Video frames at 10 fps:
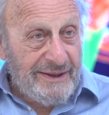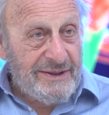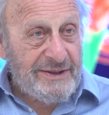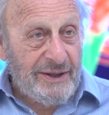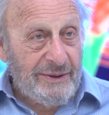
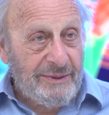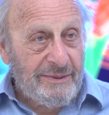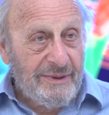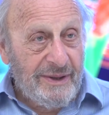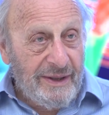
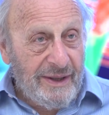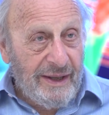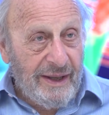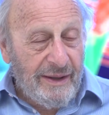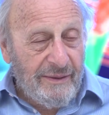So
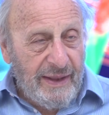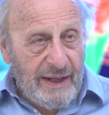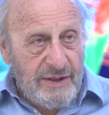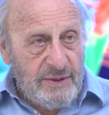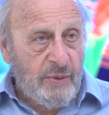
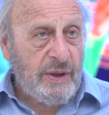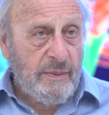that has put